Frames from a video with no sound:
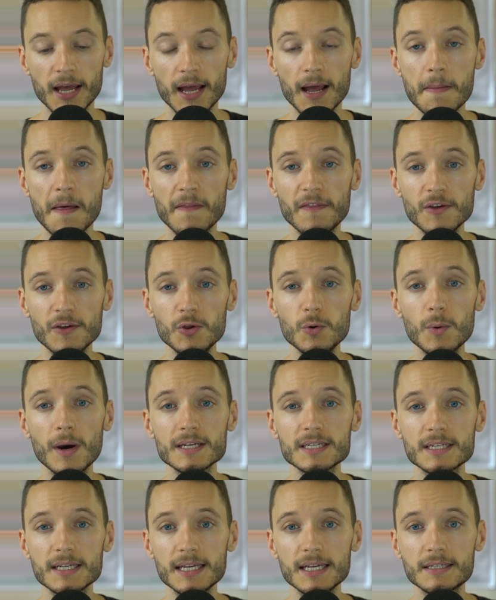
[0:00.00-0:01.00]
that the
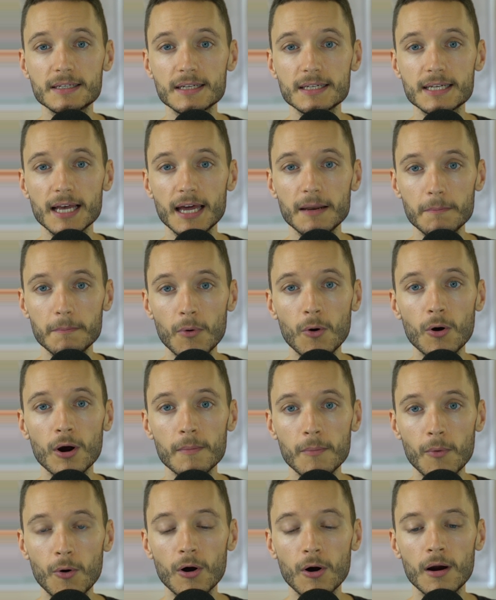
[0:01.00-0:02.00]
U.S. needs to send more and
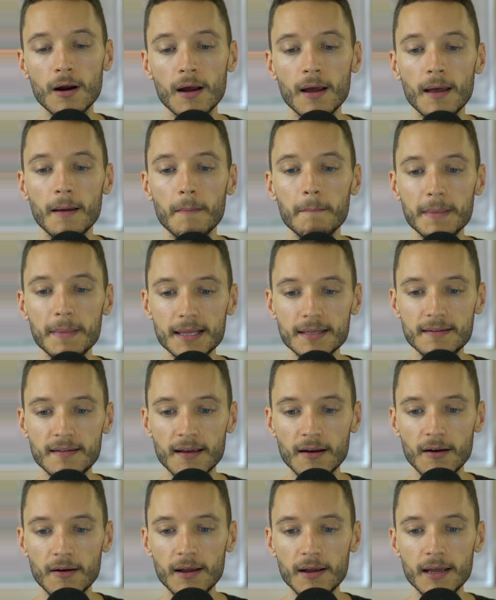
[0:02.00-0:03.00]
more
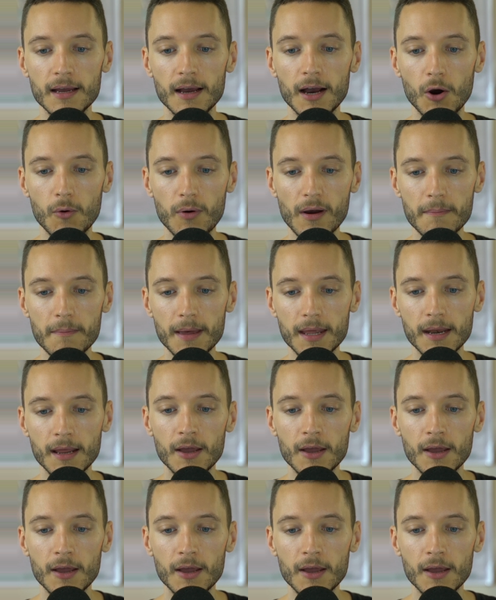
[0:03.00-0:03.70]
military equipment